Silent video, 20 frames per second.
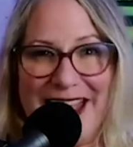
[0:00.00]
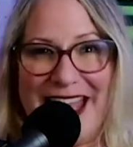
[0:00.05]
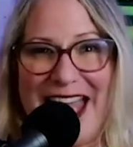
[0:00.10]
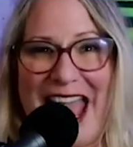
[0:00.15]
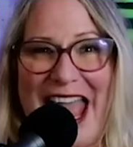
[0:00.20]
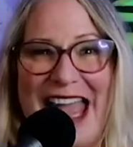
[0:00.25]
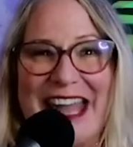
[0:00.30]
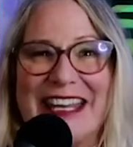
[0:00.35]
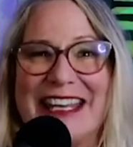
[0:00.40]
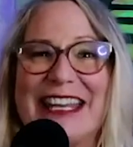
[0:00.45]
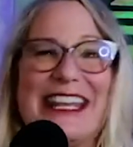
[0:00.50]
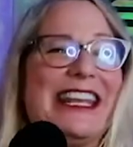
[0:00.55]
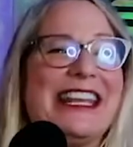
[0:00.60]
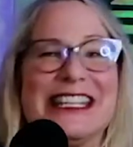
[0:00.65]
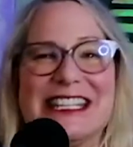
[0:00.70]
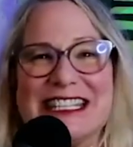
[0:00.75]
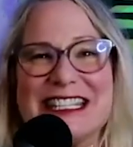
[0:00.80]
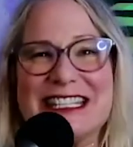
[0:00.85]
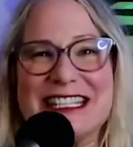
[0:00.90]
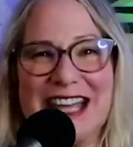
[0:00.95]
And
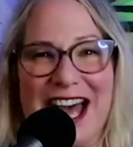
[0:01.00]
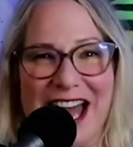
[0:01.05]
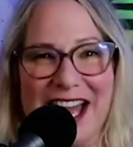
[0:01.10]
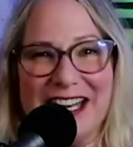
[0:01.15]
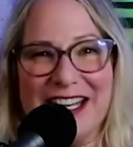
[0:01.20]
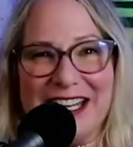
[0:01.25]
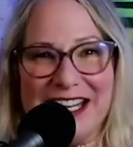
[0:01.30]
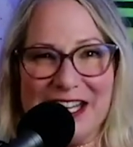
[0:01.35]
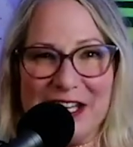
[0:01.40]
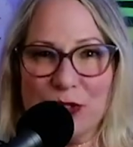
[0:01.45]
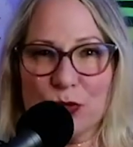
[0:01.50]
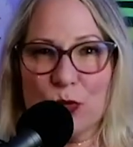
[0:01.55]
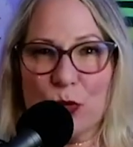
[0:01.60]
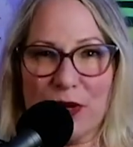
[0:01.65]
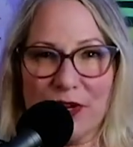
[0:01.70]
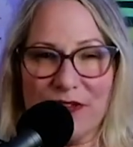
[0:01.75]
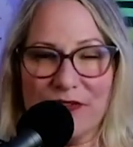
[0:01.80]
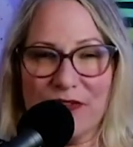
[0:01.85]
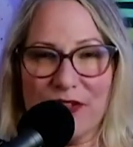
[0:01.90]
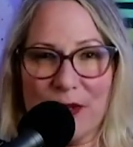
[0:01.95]
inside each
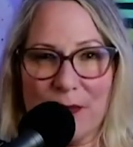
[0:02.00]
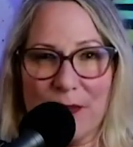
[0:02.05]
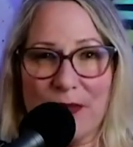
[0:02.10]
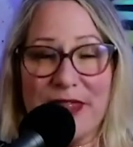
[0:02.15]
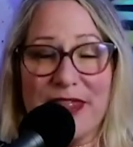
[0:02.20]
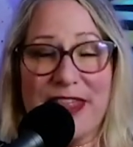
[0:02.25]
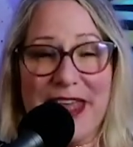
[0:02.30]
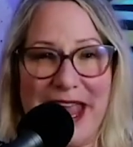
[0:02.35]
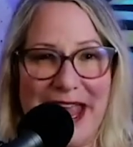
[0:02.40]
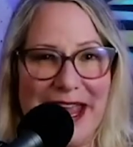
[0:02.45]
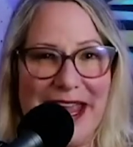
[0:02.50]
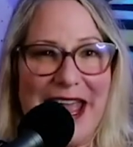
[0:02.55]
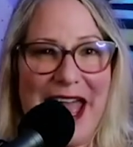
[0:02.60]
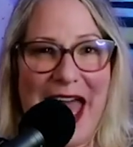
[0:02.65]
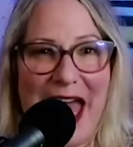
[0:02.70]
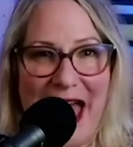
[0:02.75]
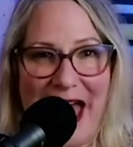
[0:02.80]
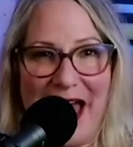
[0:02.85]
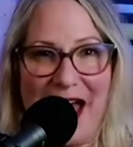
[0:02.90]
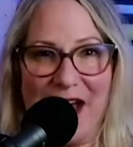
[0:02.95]
one of them, they
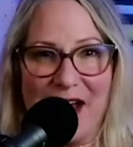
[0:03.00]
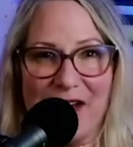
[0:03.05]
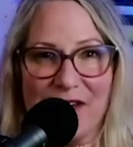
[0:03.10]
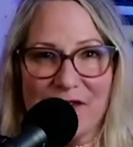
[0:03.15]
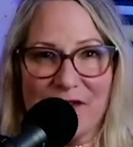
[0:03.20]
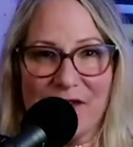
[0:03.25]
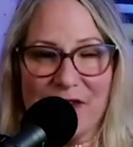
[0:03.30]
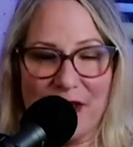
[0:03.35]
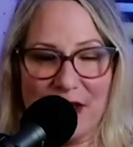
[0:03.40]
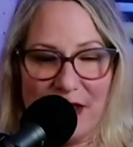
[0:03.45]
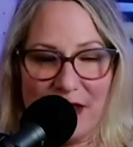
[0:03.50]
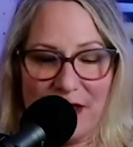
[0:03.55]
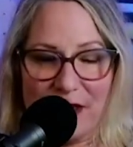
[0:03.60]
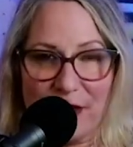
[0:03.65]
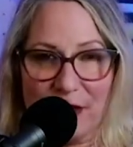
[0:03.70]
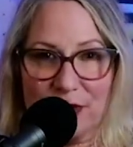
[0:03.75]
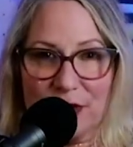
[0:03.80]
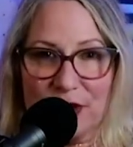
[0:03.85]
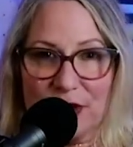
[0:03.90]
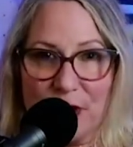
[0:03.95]
have
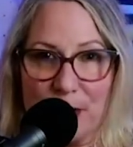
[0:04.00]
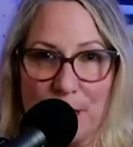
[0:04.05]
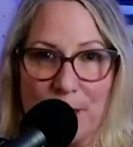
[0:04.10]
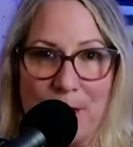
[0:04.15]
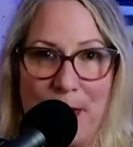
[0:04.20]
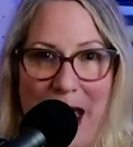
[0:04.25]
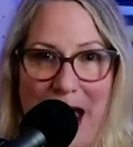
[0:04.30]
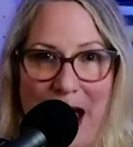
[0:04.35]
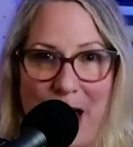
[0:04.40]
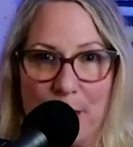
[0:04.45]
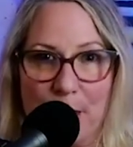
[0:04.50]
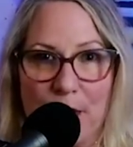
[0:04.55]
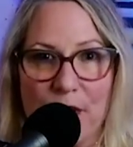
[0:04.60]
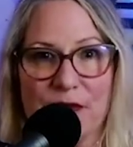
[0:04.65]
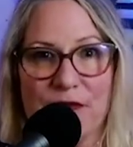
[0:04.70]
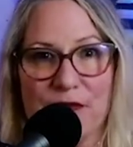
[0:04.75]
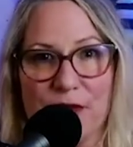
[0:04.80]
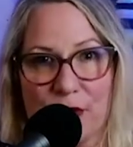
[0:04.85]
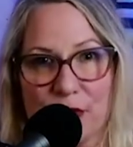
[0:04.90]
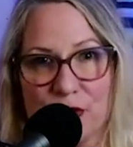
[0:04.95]
their little map
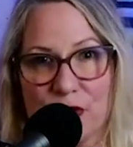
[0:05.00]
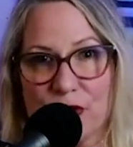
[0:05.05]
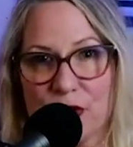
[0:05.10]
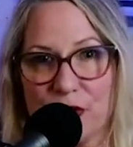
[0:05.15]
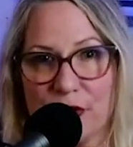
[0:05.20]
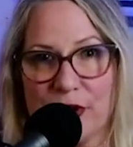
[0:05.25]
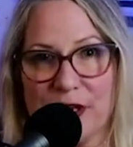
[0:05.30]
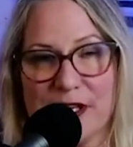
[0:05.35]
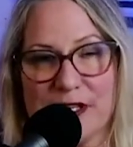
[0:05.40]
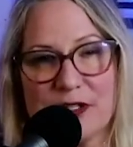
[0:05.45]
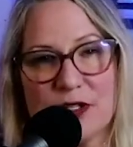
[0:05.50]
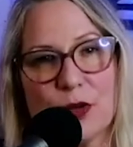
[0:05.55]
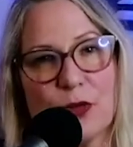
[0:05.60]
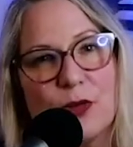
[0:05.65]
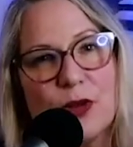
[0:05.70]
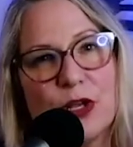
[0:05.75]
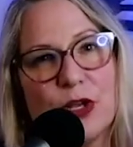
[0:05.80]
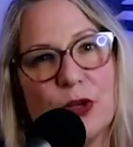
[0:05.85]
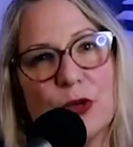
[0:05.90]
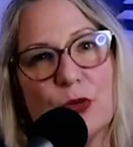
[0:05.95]
of their journey.
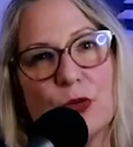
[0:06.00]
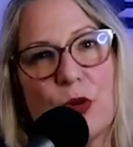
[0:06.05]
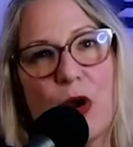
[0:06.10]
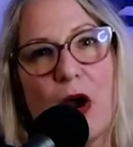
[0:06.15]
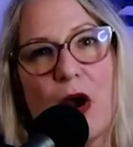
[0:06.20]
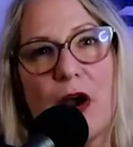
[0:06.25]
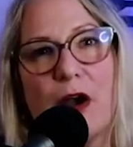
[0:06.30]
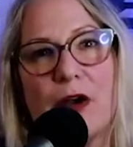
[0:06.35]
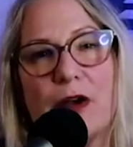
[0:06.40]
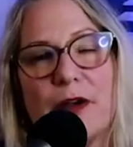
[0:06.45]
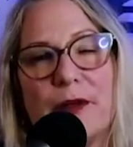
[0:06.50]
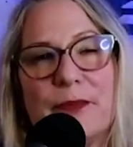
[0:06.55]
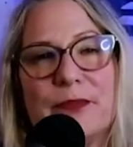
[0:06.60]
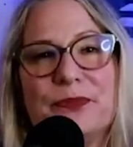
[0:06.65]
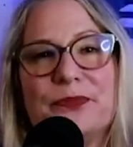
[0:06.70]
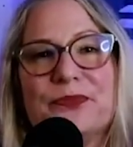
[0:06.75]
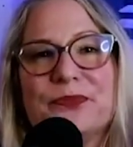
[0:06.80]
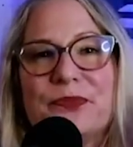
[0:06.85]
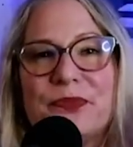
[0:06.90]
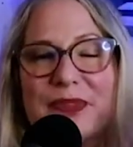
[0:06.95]
So you are
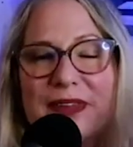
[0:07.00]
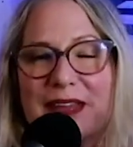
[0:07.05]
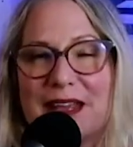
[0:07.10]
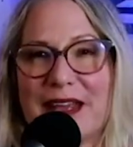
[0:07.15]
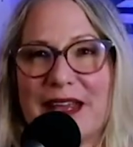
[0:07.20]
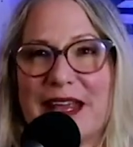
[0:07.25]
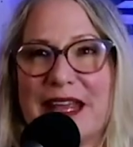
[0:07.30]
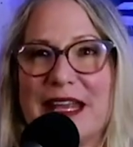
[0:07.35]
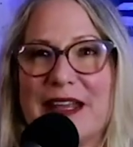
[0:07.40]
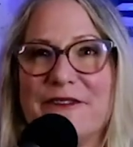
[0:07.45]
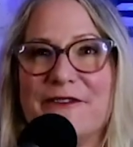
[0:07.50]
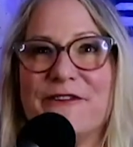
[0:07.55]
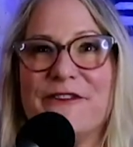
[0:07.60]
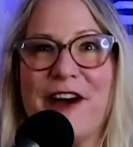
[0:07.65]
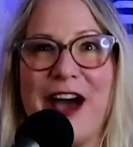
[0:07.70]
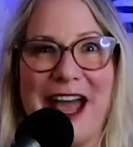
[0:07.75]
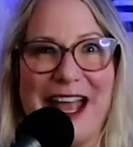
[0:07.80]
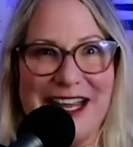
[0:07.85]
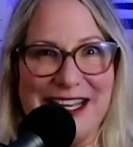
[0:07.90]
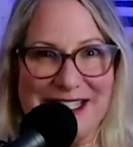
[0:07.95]

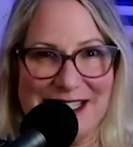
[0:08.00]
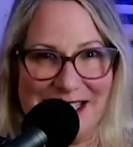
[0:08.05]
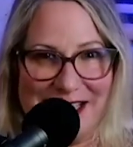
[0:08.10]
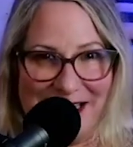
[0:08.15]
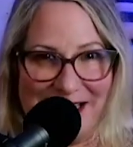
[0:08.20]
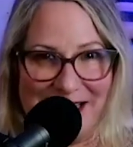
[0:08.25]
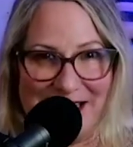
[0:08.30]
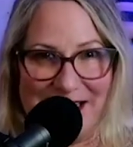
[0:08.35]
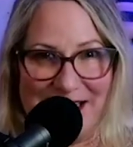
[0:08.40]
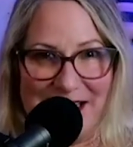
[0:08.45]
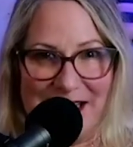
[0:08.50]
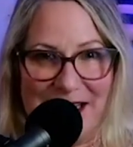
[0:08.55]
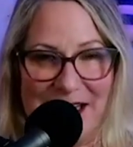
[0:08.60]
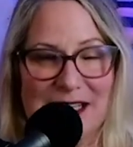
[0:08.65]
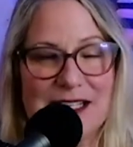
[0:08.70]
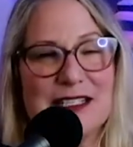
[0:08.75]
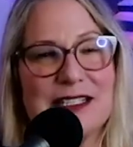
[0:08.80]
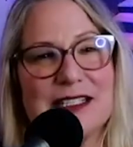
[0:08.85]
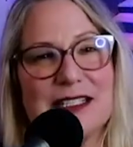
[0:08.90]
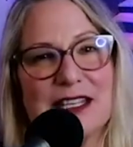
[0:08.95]
invited
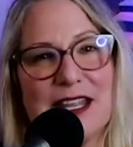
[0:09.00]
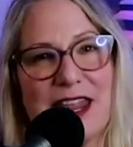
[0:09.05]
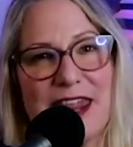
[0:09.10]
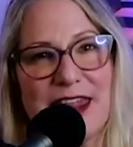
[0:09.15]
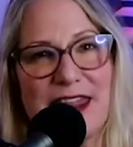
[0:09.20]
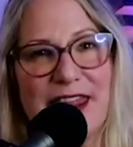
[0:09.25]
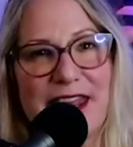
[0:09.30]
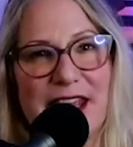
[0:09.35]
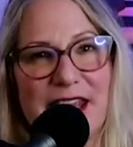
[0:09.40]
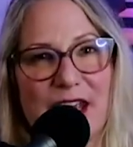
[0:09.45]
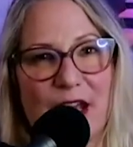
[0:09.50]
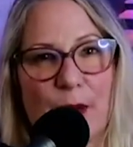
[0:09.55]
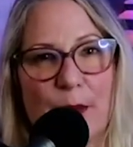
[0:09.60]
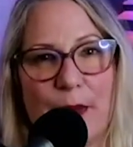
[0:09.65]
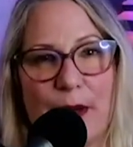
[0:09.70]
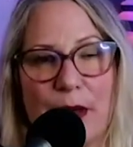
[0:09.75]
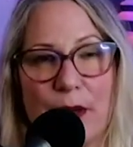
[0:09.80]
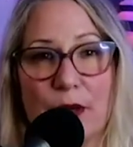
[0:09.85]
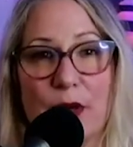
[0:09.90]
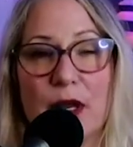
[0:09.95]
to think
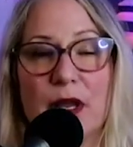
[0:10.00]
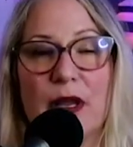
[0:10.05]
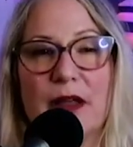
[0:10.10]
about